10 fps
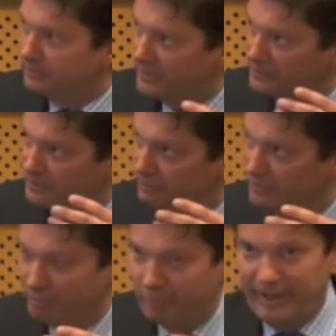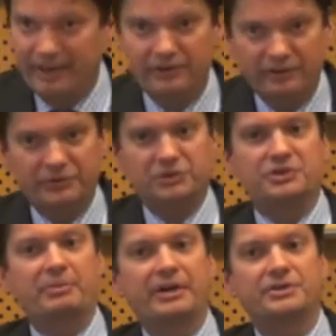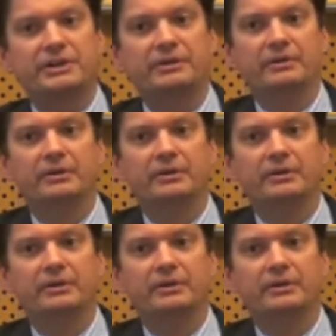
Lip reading: We depend on transparency